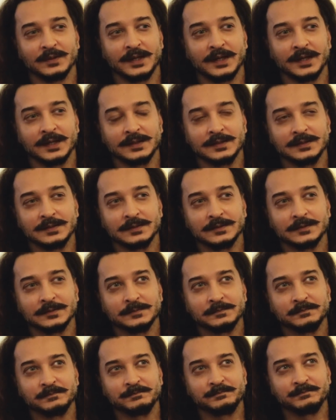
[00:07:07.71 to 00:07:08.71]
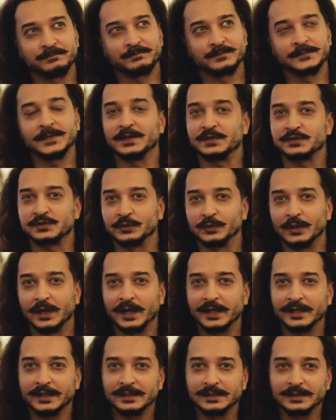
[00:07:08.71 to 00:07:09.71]
And so
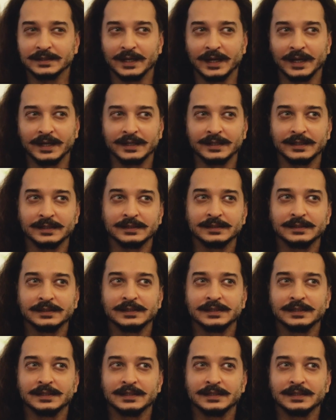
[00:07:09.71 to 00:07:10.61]
I